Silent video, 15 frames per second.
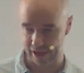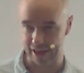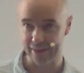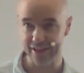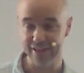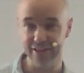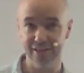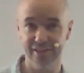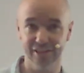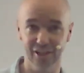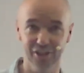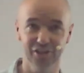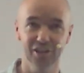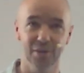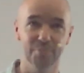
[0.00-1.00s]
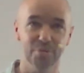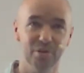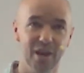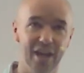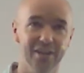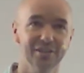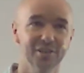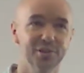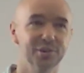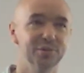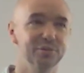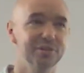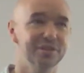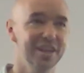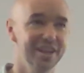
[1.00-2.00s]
And this is such a practical